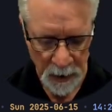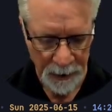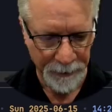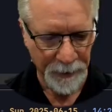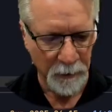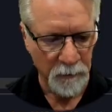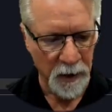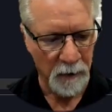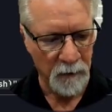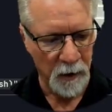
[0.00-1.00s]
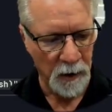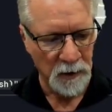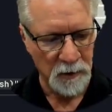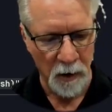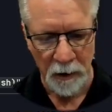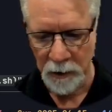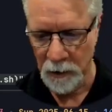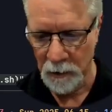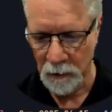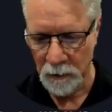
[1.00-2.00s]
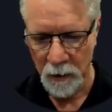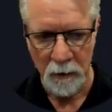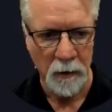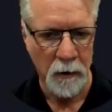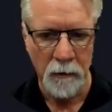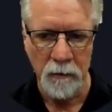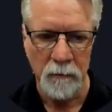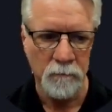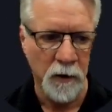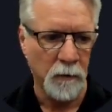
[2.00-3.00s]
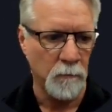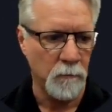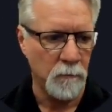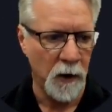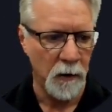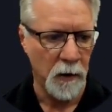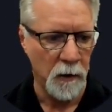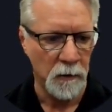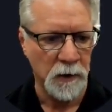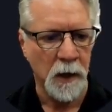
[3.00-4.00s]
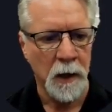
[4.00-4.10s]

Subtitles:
And I think we have an uninstall in here. There it goes. Boom. There it goes.